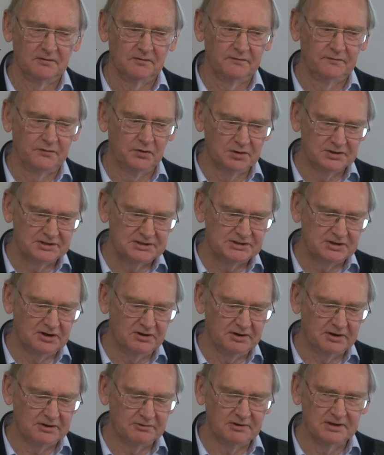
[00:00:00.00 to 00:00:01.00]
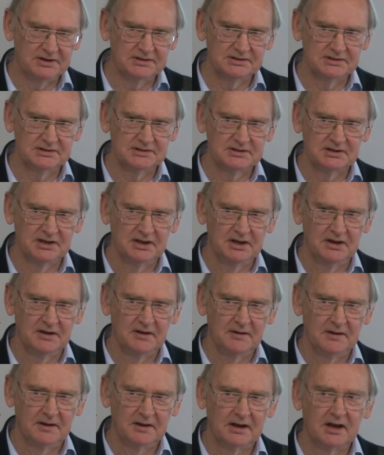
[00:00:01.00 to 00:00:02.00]
for historic reasons,
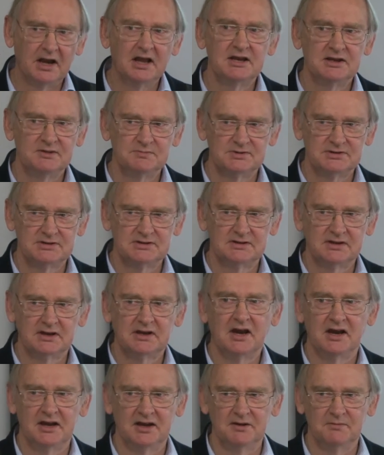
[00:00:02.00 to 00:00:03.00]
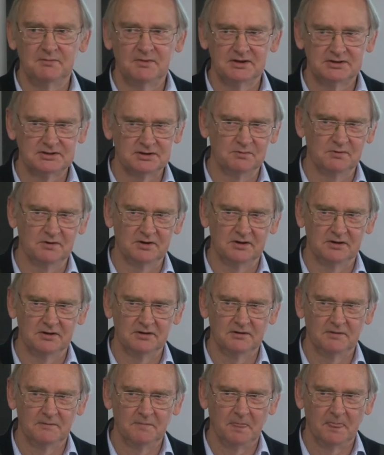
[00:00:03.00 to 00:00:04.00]
claims the game, as it were.
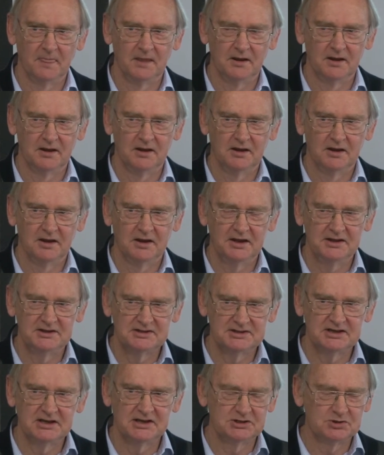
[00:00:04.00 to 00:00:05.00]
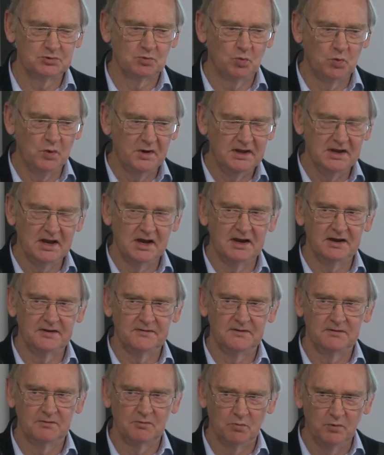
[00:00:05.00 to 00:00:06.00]
It says we
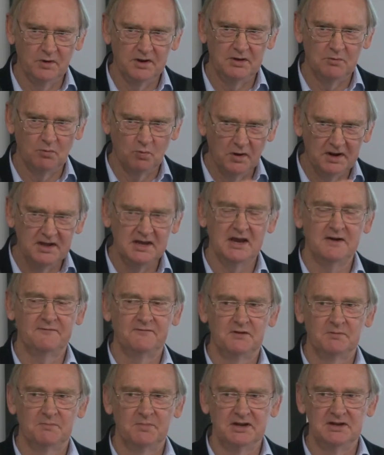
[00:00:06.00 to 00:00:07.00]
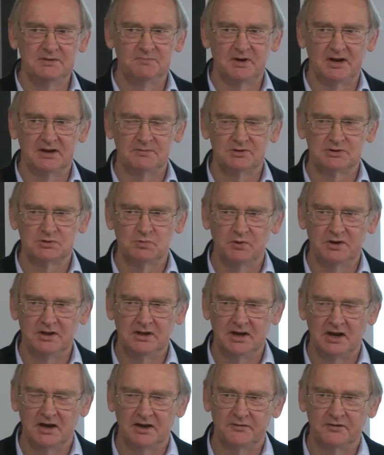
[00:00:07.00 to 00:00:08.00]
have the Bean papers.
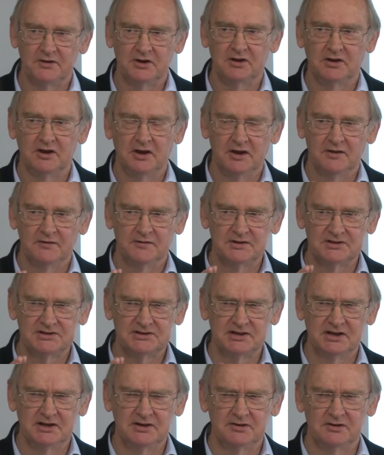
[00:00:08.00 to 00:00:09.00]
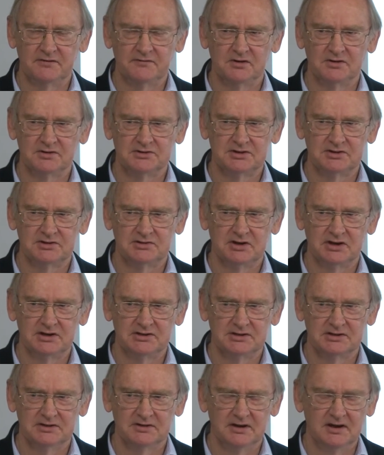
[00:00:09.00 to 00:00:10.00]
We are the centre of
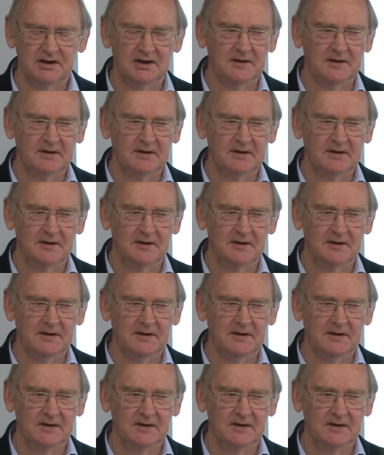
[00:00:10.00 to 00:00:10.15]
concentration.